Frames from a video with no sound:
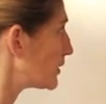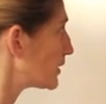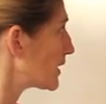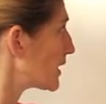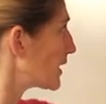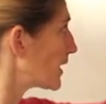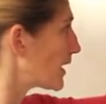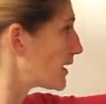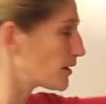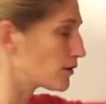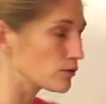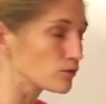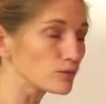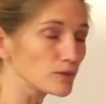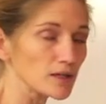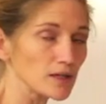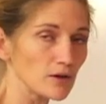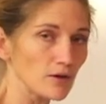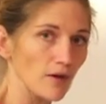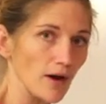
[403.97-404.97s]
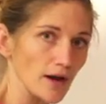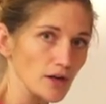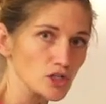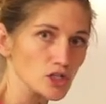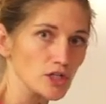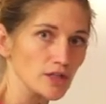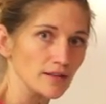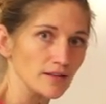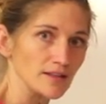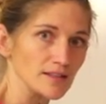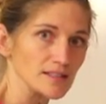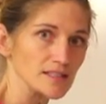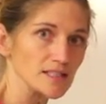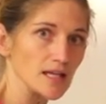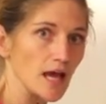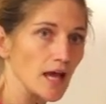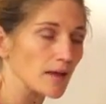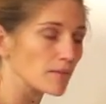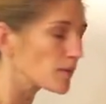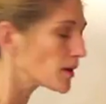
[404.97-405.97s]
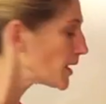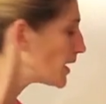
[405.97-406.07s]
looking at a regression this time